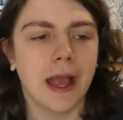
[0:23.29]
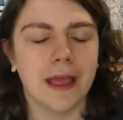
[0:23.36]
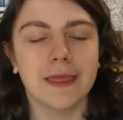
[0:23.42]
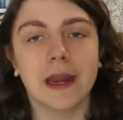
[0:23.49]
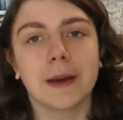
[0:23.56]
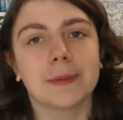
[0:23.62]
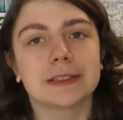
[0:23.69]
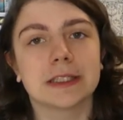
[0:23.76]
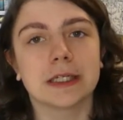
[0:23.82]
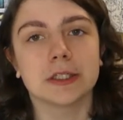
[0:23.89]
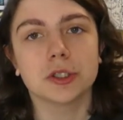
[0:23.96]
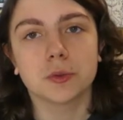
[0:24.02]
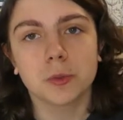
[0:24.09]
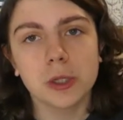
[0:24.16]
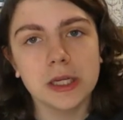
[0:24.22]
and that I'm excited
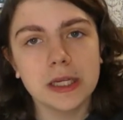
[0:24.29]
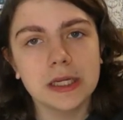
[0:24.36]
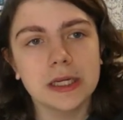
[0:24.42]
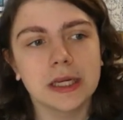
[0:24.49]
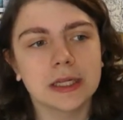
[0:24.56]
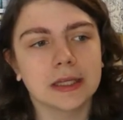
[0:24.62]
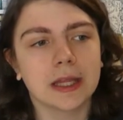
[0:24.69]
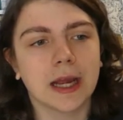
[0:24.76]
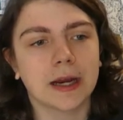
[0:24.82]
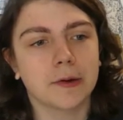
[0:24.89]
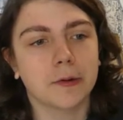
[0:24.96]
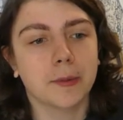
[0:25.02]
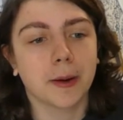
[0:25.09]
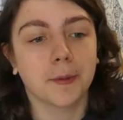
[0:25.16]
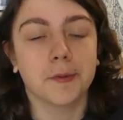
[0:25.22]
to read, and that I
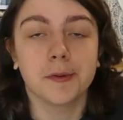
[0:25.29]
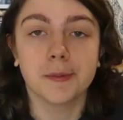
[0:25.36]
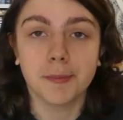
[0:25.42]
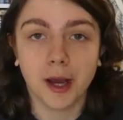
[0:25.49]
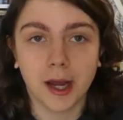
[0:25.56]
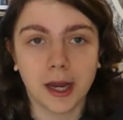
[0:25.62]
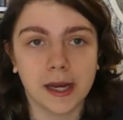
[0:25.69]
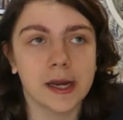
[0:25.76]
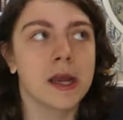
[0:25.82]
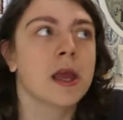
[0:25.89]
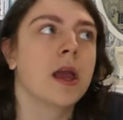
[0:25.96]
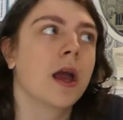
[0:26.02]
will probably buy.